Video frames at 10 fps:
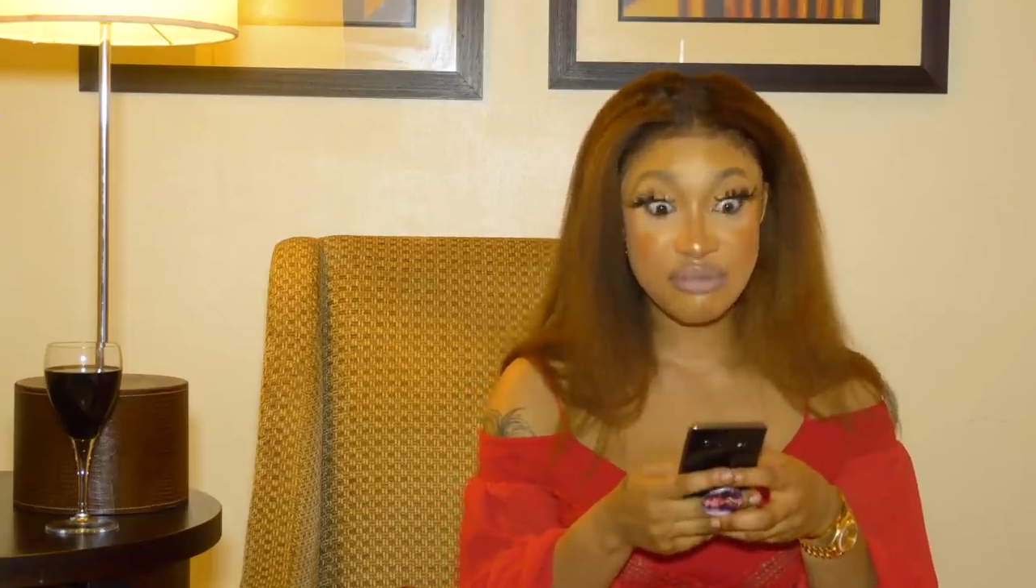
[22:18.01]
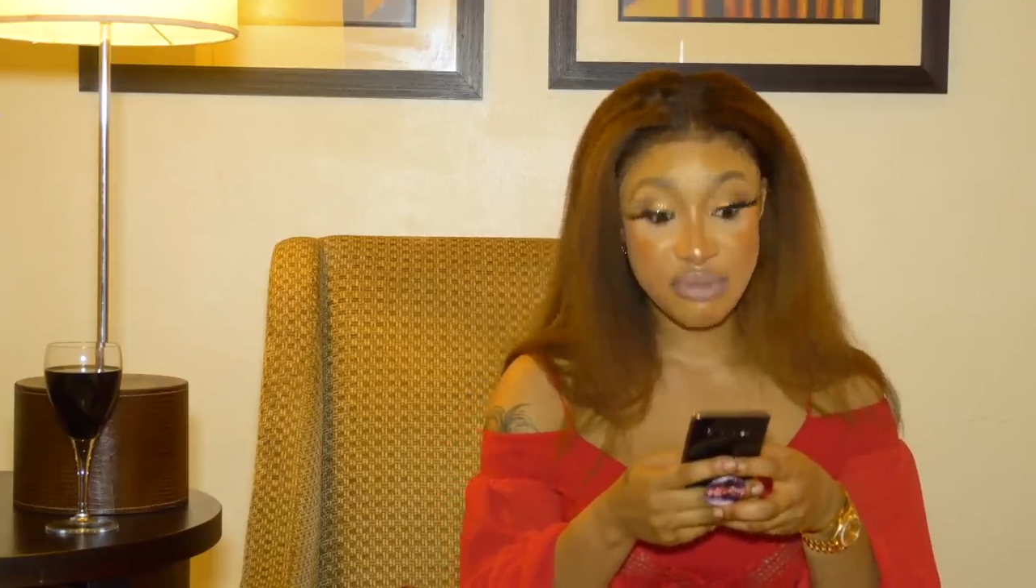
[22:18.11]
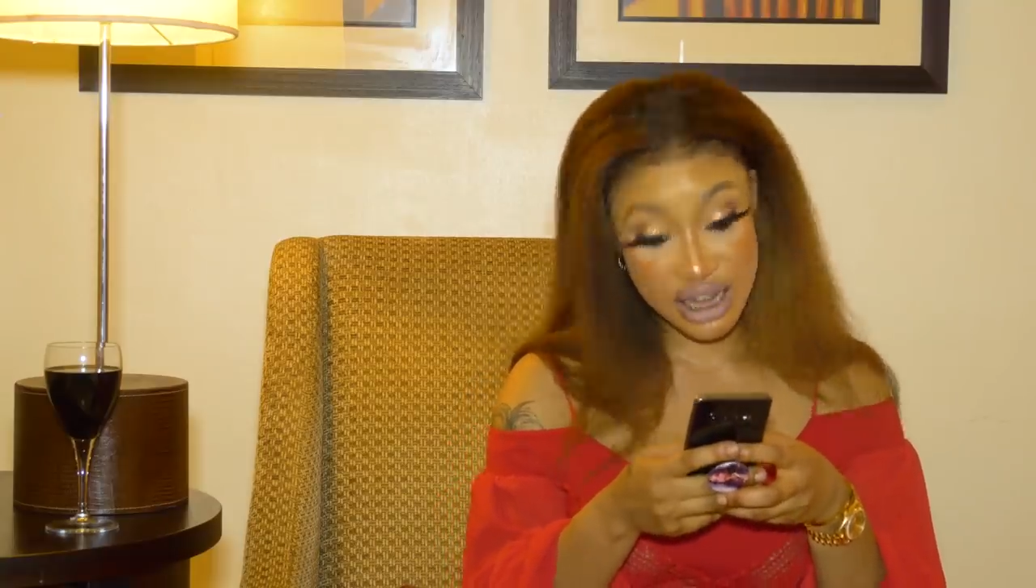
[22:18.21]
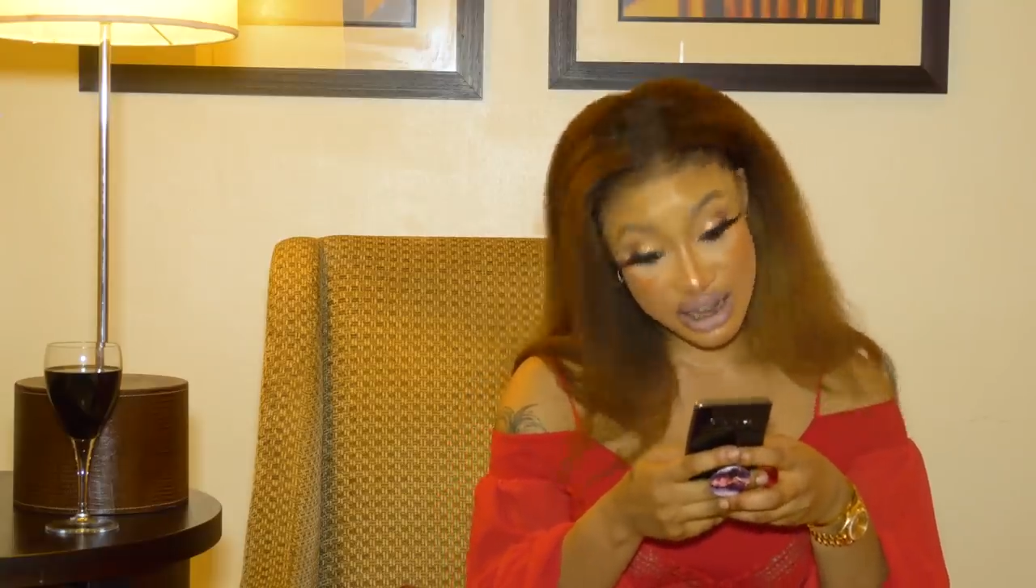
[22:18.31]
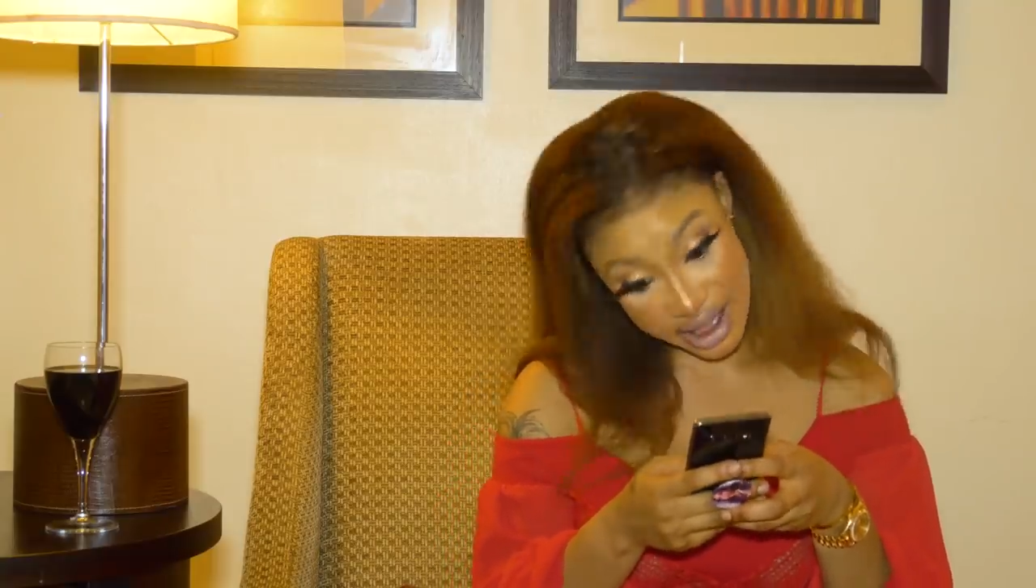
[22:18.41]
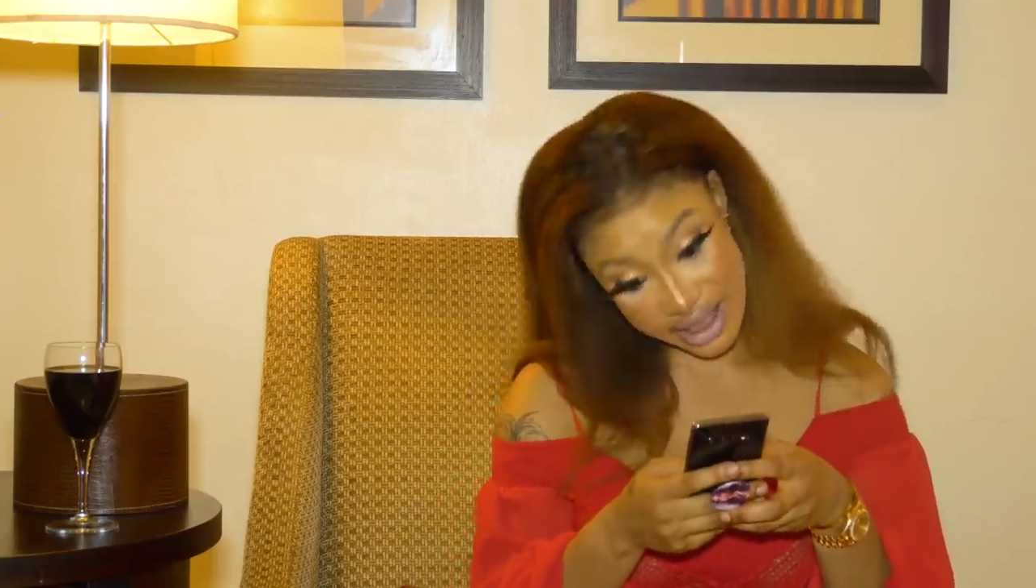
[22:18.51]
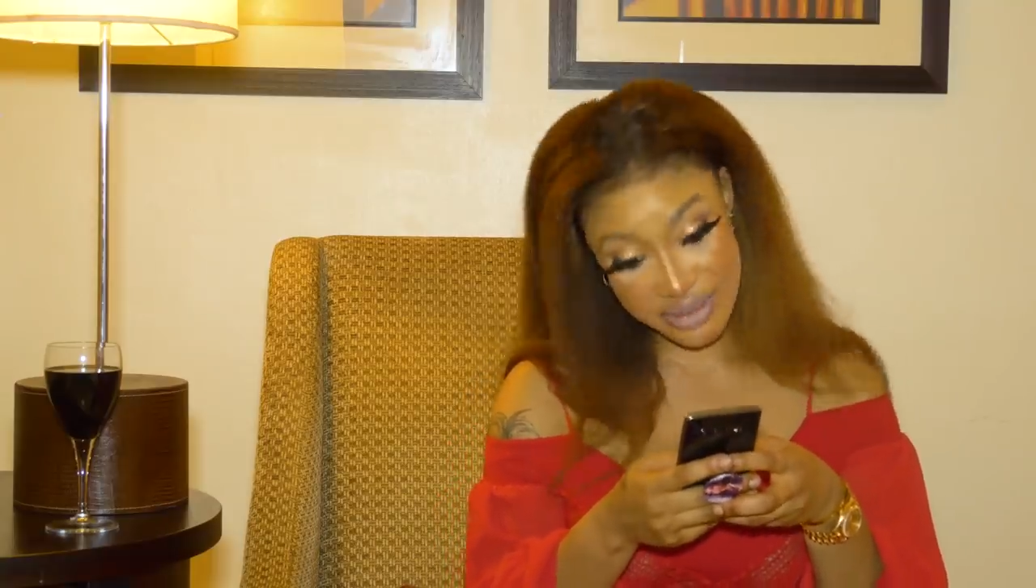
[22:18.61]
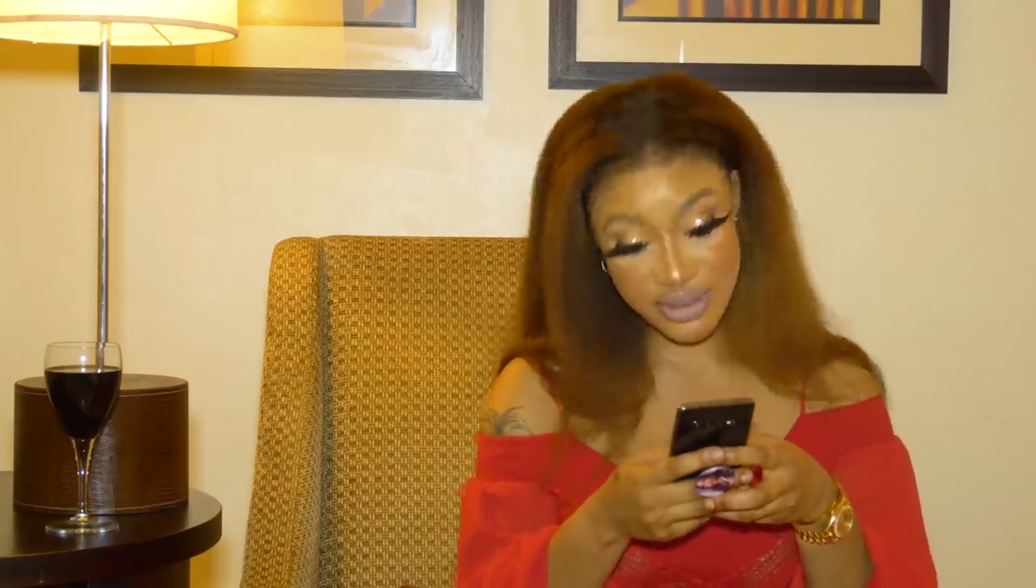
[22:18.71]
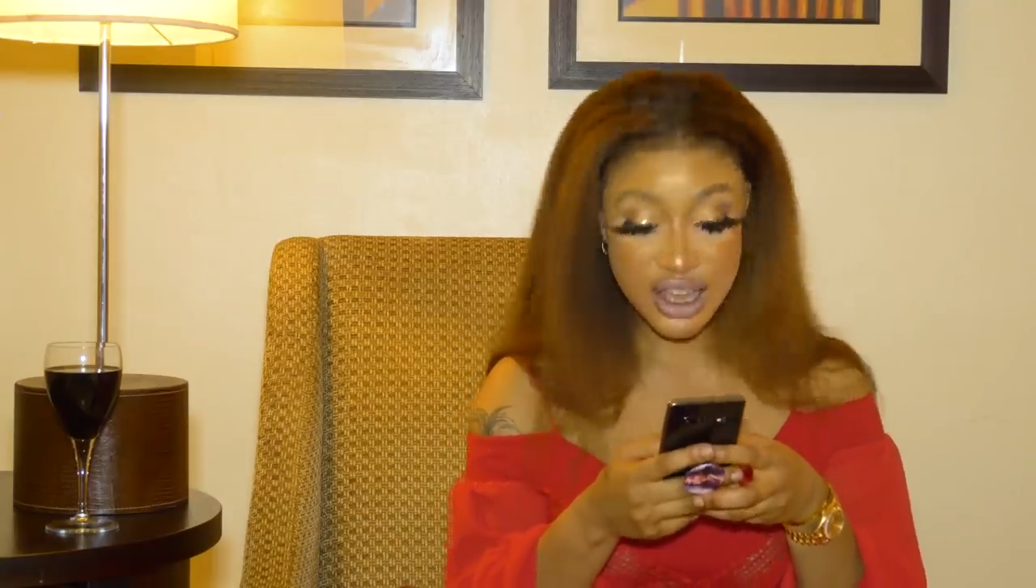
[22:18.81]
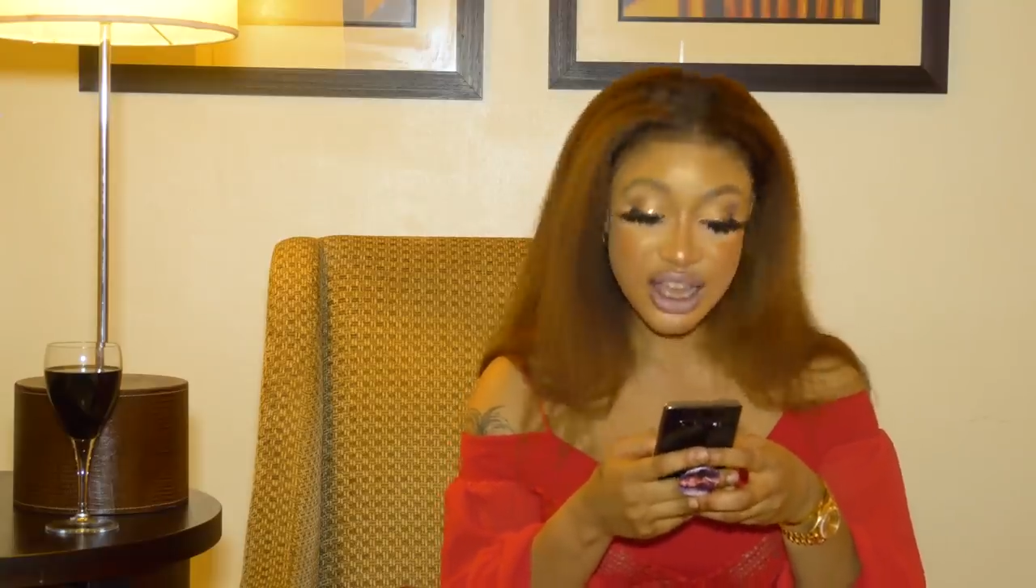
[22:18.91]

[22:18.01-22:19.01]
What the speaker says: of my life.